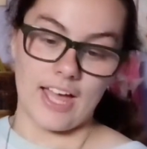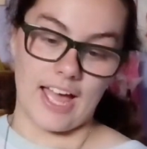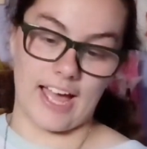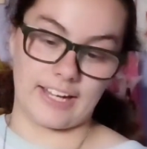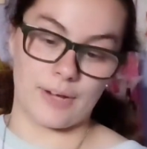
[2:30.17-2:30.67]

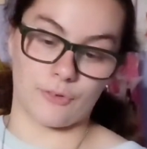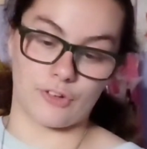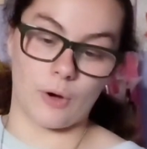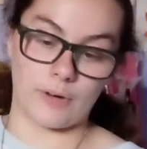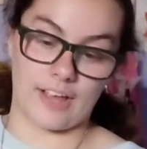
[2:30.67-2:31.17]
And he was
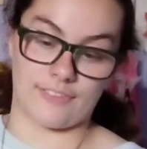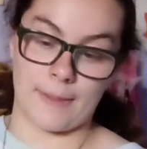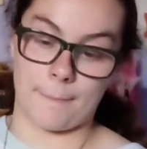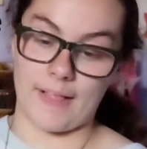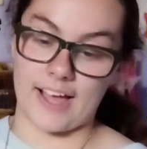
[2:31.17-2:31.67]
known as
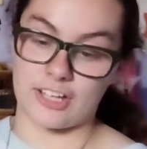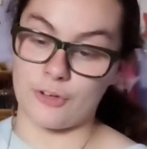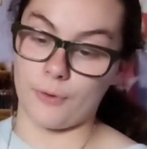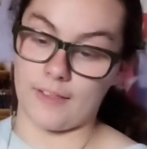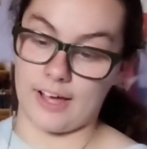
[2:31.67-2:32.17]
the Black
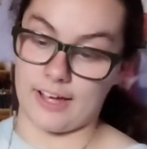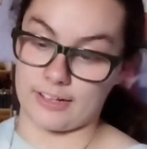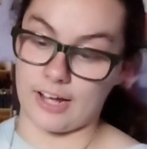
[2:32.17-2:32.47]
Houlihan